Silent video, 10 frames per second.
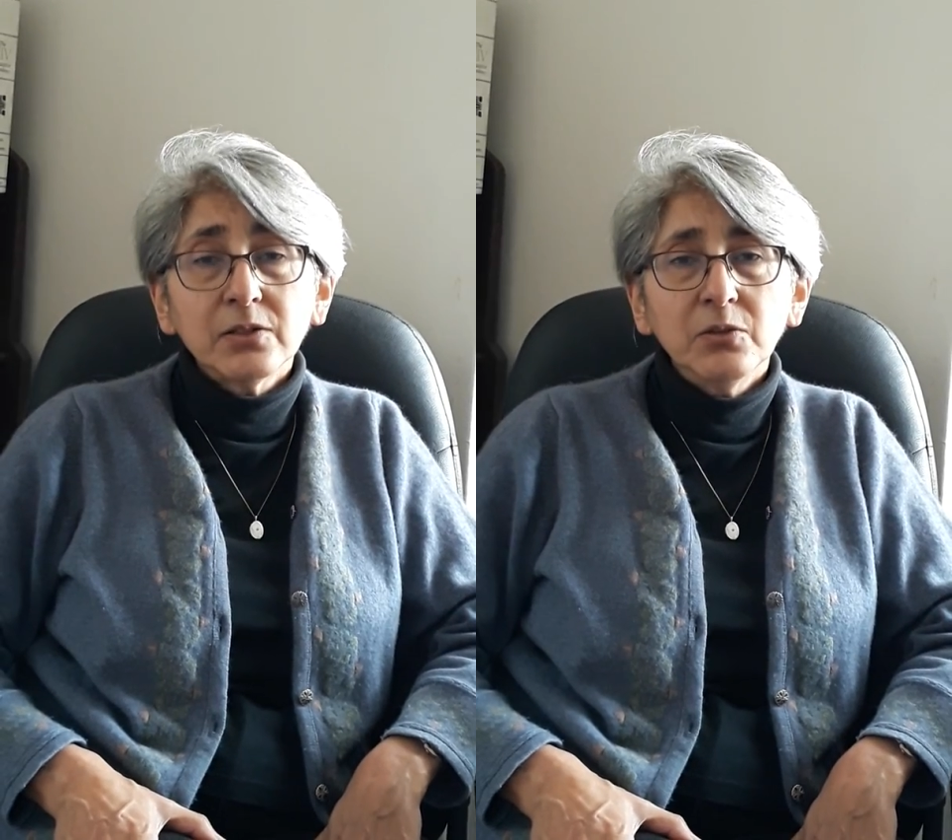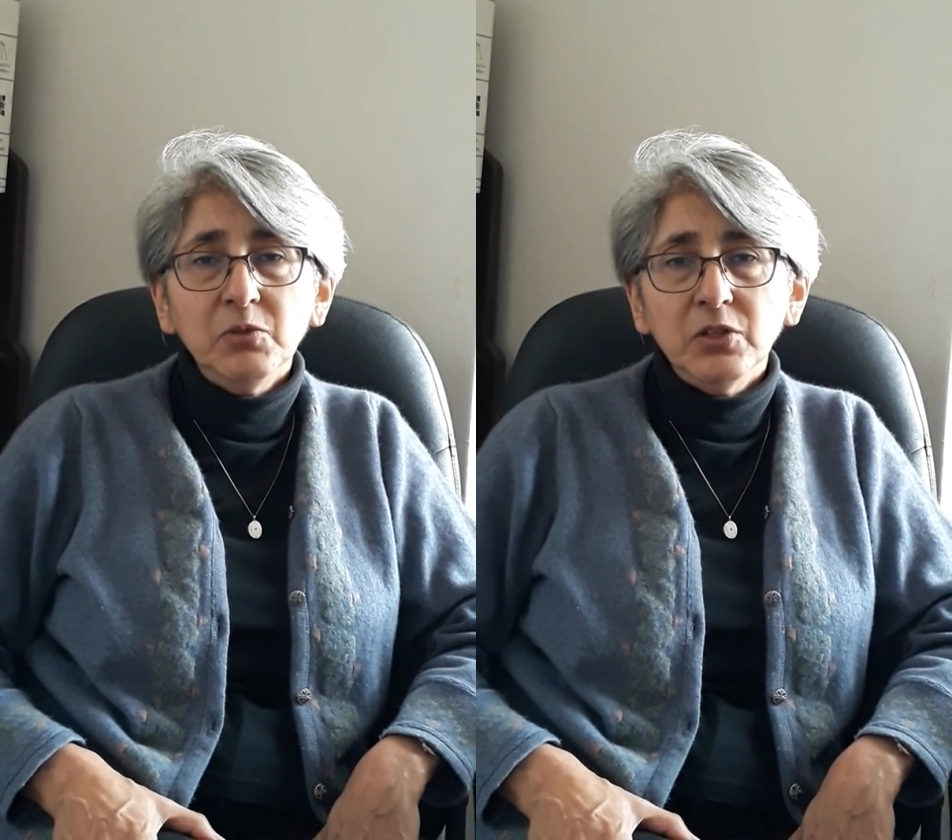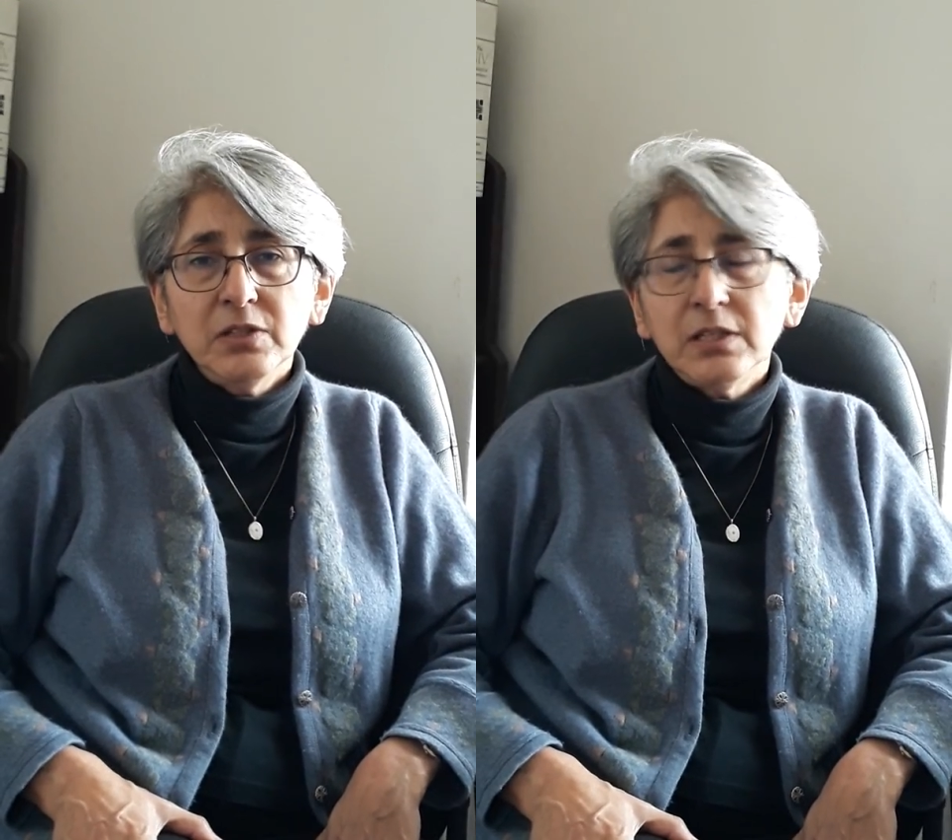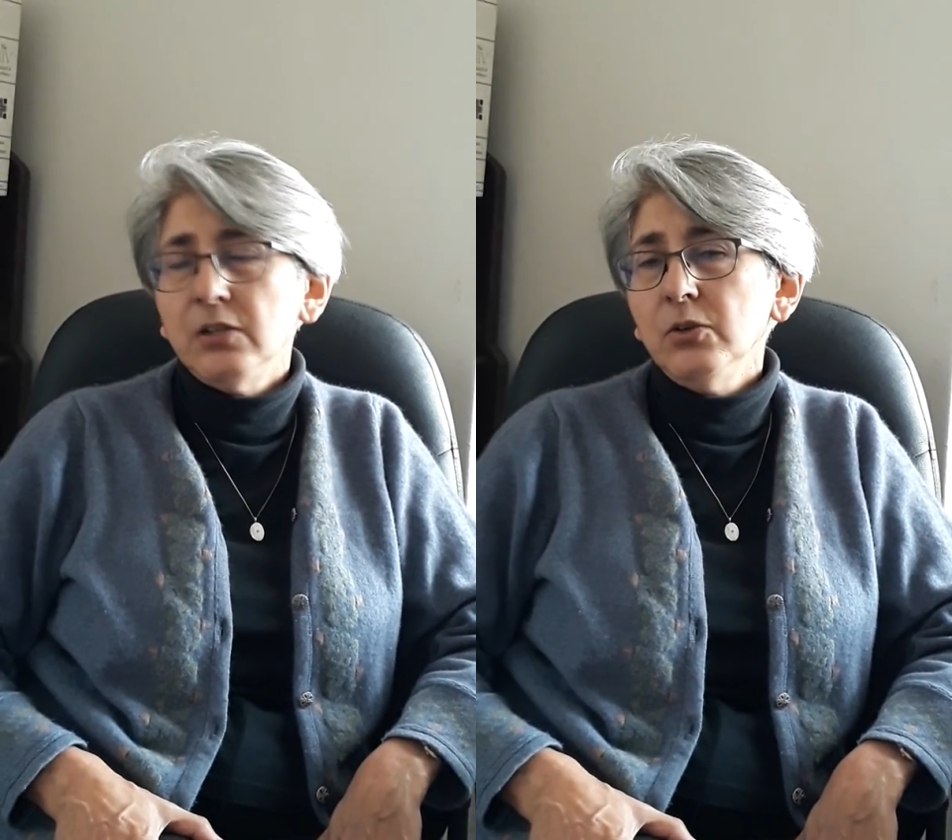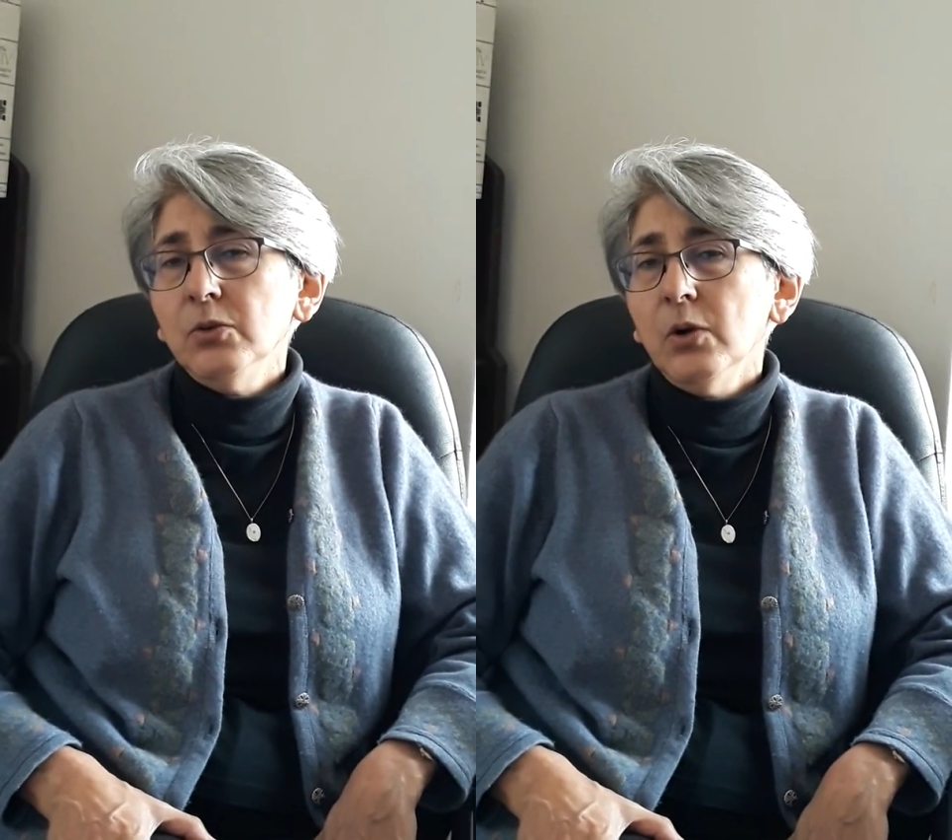
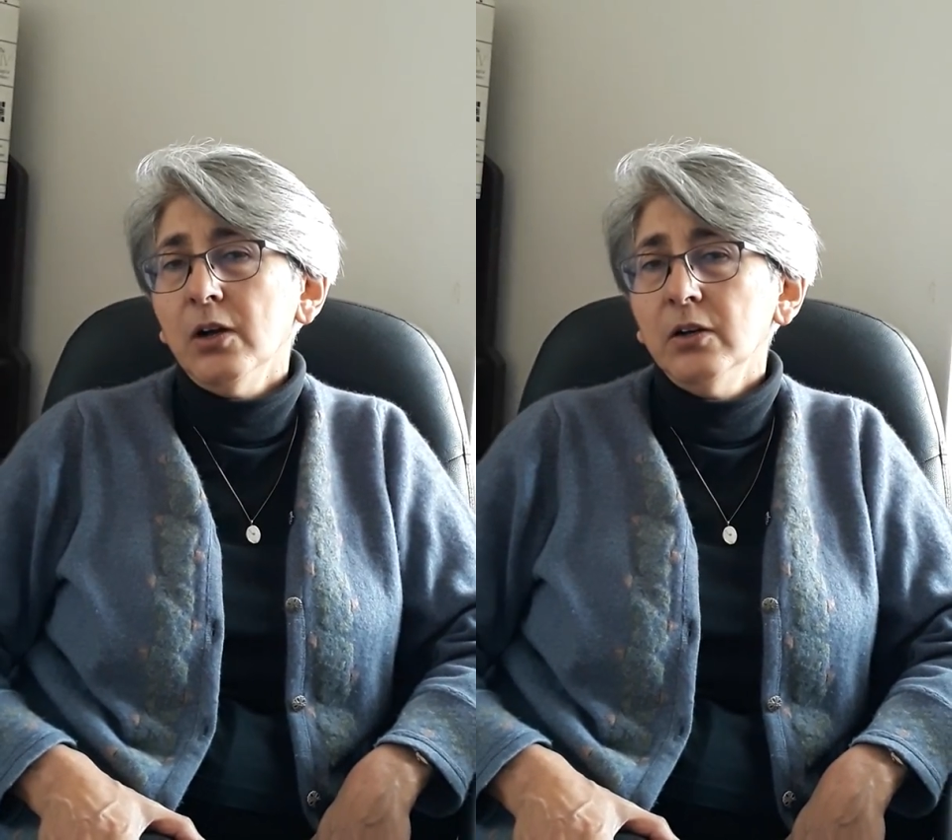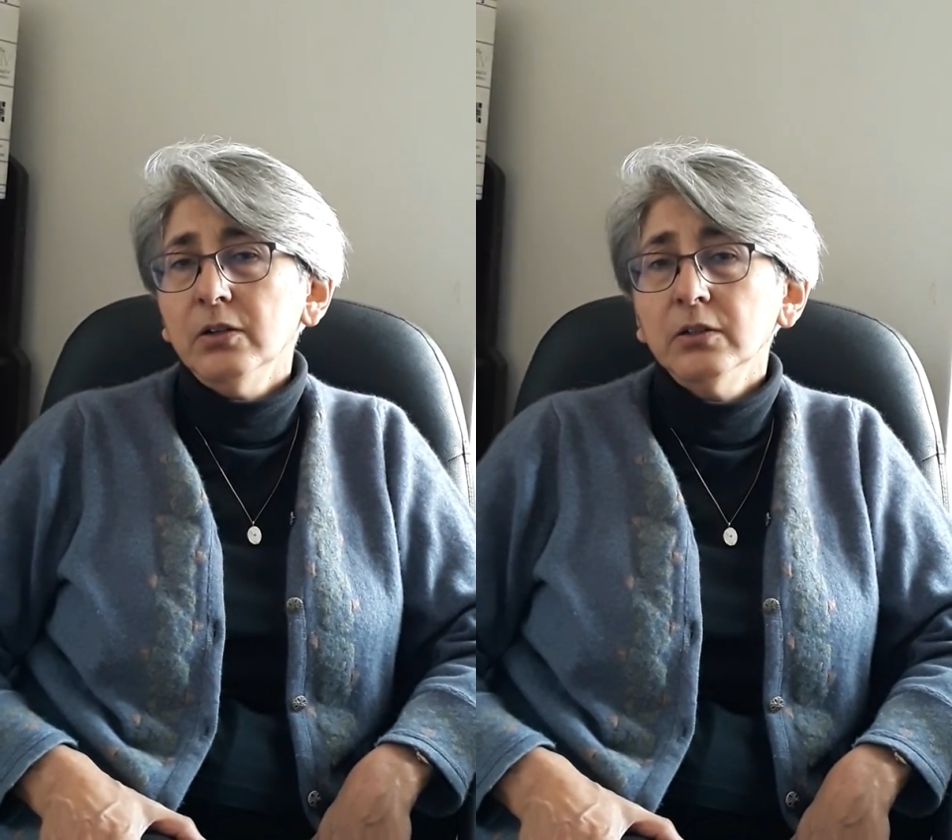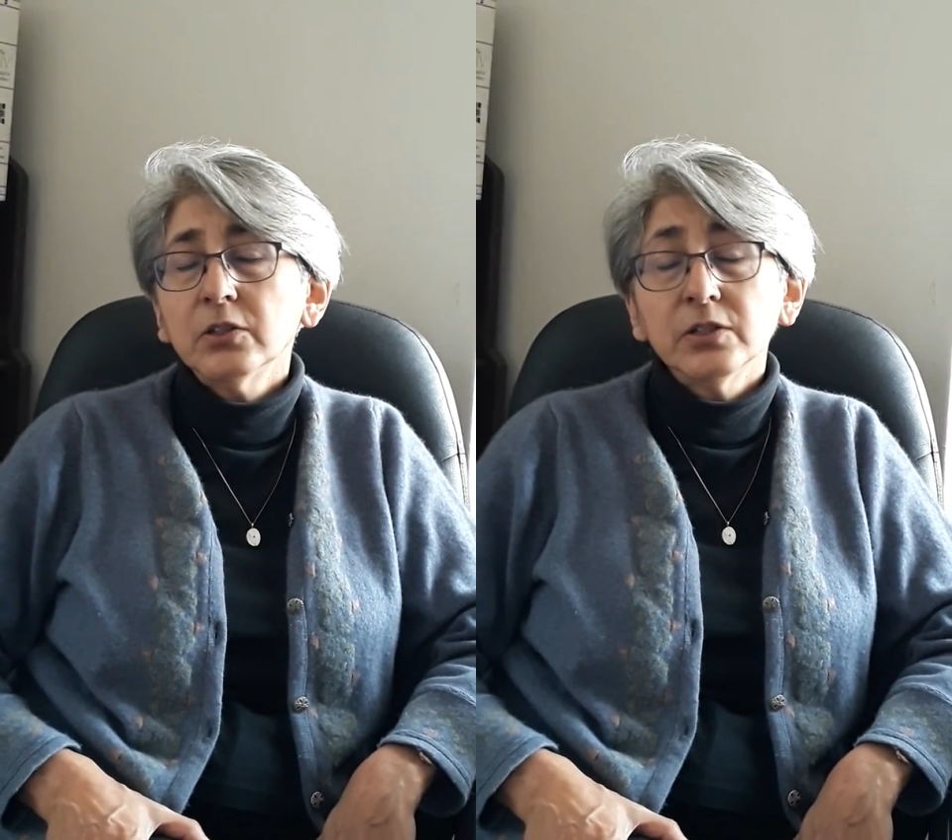community who are